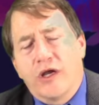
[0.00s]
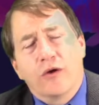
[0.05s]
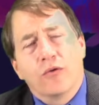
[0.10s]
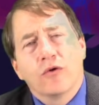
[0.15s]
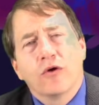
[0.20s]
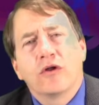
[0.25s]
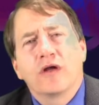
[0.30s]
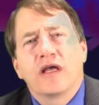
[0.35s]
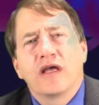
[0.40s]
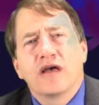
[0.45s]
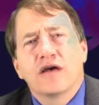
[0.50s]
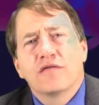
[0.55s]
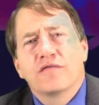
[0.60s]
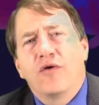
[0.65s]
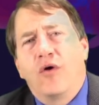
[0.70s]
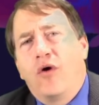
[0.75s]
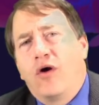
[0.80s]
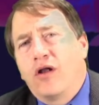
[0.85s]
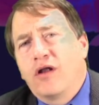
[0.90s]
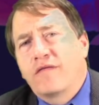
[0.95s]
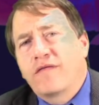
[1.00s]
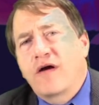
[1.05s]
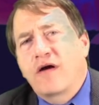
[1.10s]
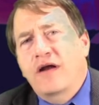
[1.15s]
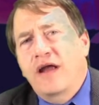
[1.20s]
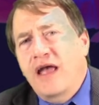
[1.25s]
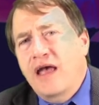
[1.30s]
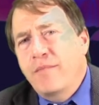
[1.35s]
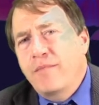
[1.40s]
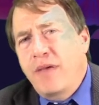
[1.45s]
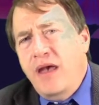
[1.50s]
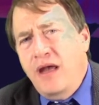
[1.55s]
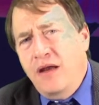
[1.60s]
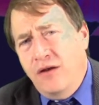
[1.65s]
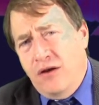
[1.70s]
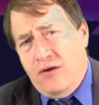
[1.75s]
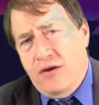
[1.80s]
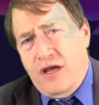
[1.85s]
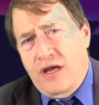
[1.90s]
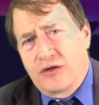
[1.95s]
will give all of our campaign
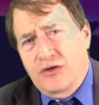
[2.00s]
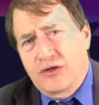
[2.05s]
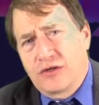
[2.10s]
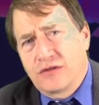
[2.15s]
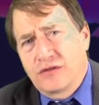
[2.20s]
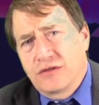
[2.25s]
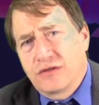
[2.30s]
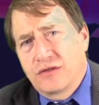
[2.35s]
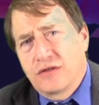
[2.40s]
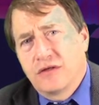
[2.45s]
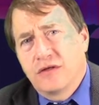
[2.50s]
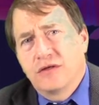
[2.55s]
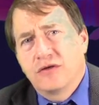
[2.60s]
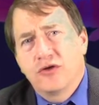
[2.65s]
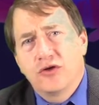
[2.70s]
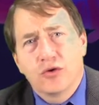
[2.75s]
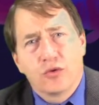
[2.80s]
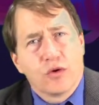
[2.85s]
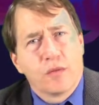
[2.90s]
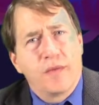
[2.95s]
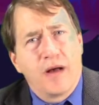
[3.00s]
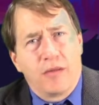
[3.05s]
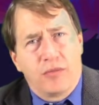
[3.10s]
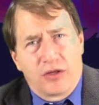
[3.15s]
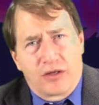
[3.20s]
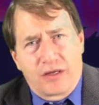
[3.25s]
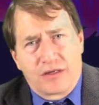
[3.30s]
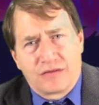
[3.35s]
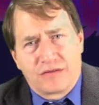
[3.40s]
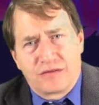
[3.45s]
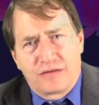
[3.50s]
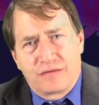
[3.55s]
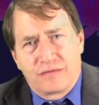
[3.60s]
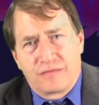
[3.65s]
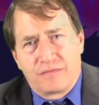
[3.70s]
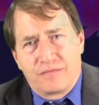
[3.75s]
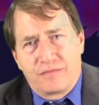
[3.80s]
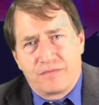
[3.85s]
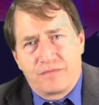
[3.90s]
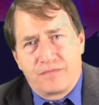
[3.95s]
donations to Republicans.
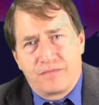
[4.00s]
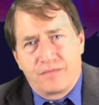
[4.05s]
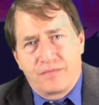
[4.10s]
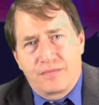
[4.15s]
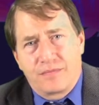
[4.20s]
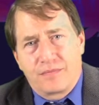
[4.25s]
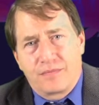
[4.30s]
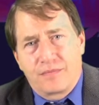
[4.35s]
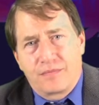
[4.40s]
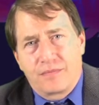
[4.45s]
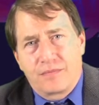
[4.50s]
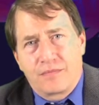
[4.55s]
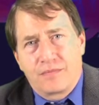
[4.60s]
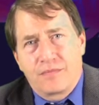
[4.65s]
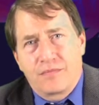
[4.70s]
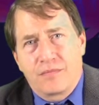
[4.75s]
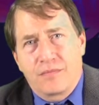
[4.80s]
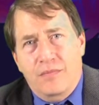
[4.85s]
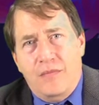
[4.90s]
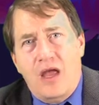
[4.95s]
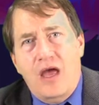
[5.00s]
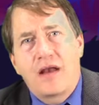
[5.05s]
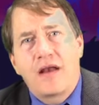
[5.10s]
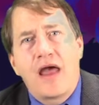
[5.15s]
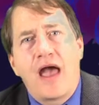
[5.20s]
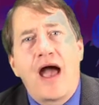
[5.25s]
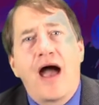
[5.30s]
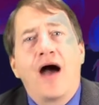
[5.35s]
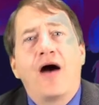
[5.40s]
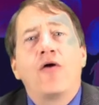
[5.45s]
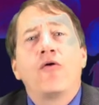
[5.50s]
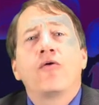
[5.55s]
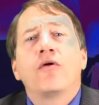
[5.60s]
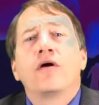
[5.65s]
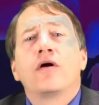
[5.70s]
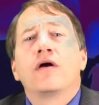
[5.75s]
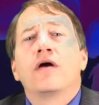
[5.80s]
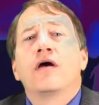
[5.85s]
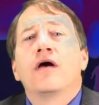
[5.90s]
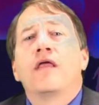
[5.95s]
And now
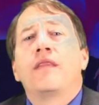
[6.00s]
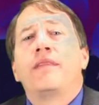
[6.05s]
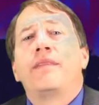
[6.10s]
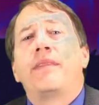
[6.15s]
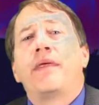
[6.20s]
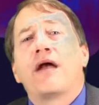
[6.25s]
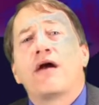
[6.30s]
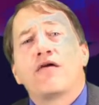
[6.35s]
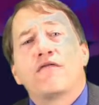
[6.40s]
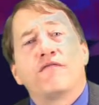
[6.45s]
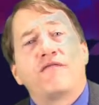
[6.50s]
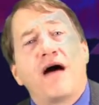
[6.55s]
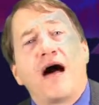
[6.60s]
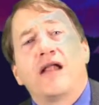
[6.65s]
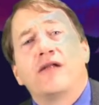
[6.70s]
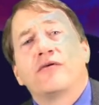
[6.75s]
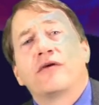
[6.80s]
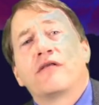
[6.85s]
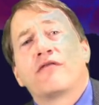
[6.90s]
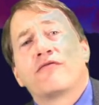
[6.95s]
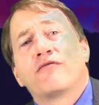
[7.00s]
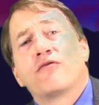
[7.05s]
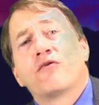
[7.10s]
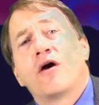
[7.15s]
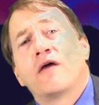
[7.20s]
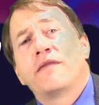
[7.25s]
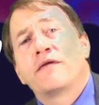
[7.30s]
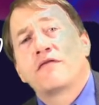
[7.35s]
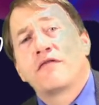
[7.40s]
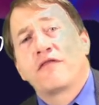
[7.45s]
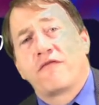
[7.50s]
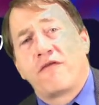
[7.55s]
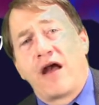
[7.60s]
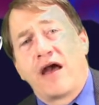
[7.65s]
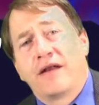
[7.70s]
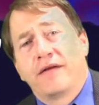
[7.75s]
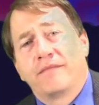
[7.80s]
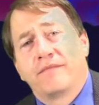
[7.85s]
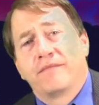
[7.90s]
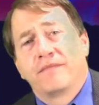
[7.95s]
they are following through on their
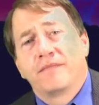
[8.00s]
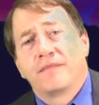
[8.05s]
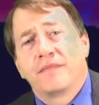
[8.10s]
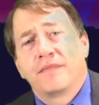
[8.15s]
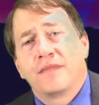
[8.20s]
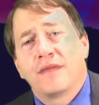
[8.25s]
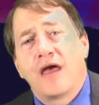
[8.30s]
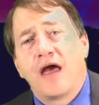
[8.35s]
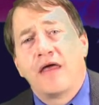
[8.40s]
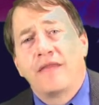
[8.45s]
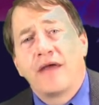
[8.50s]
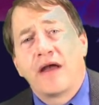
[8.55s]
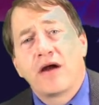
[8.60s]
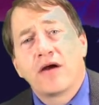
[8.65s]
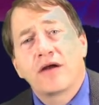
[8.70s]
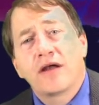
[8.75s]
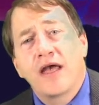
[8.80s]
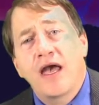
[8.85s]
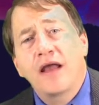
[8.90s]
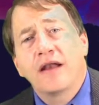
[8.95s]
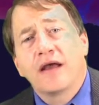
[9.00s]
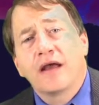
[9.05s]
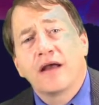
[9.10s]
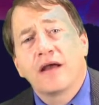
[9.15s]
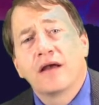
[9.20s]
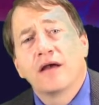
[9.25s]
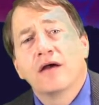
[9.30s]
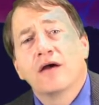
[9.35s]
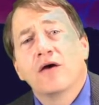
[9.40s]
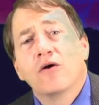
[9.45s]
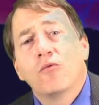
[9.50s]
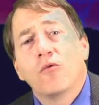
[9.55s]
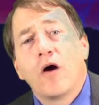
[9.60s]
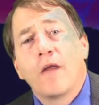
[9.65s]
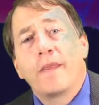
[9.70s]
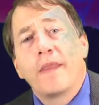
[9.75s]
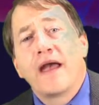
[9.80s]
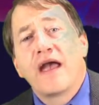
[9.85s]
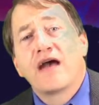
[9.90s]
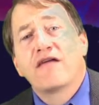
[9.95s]
threat, and they are getting
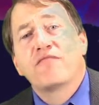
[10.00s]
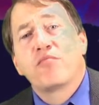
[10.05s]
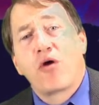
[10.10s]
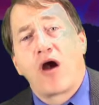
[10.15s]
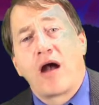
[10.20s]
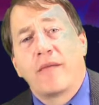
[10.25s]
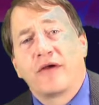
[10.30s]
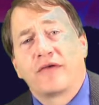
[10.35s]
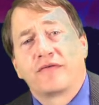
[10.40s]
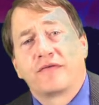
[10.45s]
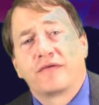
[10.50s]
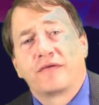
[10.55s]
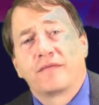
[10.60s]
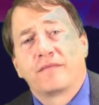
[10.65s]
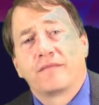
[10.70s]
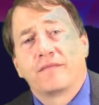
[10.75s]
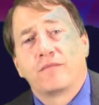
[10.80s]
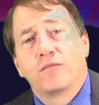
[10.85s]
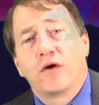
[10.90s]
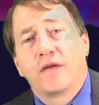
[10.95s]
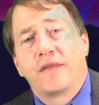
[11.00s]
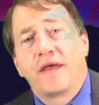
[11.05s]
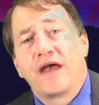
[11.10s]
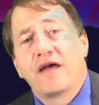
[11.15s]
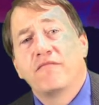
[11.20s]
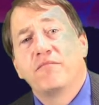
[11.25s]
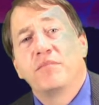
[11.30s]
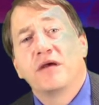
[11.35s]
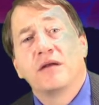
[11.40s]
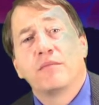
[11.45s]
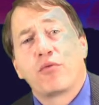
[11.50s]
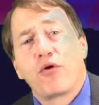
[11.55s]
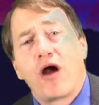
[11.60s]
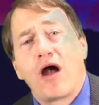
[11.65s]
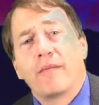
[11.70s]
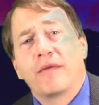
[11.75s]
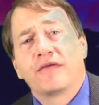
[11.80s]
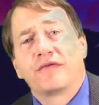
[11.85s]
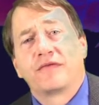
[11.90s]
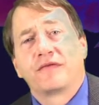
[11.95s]
what they have promised, what they have been
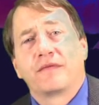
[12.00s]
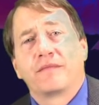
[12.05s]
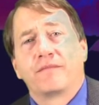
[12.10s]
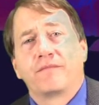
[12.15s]
promised.